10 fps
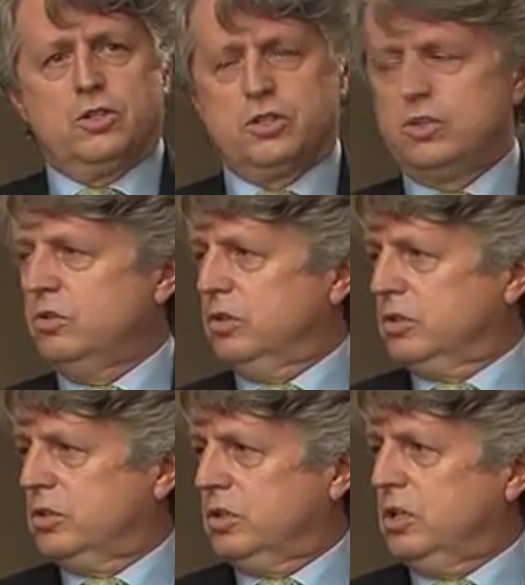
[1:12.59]

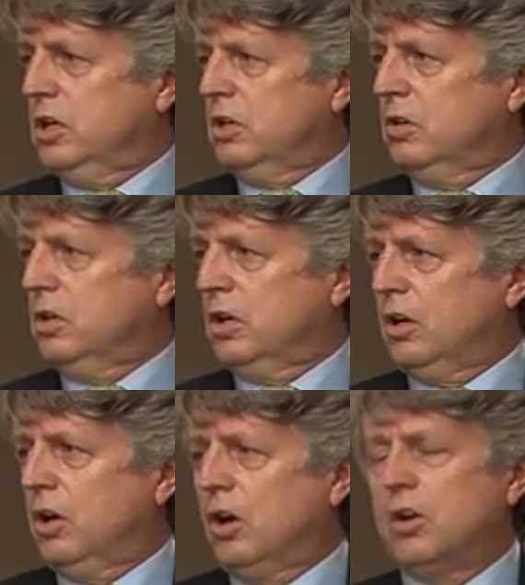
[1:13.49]
student, to the young
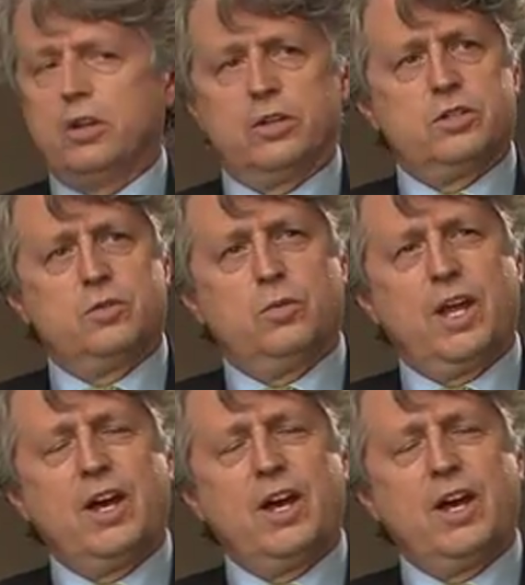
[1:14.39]
artist,